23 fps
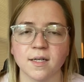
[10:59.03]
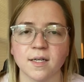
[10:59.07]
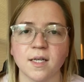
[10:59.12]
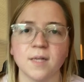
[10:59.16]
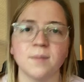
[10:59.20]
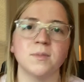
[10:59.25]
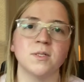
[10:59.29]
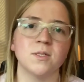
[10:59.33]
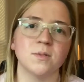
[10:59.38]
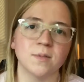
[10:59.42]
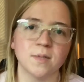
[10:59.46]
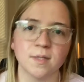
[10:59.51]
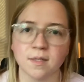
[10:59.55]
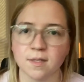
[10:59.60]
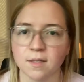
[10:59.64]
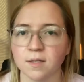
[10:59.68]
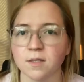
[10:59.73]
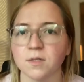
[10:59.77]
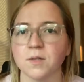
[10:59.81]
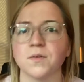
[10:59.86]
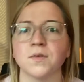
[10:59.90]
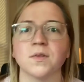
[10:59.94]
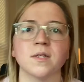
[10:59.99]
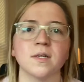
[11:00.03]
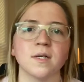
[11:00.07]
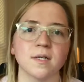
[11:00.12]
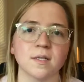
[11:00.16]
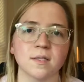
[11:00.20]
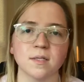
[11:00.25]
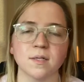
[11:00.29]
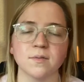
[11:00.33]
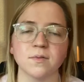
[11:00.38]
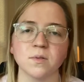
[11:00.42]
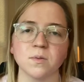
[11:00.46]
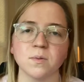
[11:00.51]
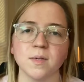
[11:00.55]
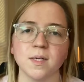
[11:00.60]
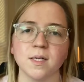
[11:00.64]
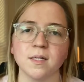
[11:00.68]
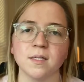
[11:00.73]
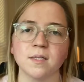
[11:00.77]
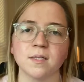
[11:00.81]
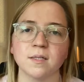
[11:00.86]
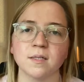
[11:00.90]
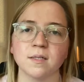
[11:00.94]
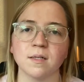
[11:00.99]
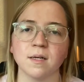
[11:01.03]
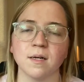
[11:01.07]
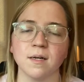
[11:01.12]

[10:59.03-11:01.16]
keep doing this over the next several weeks,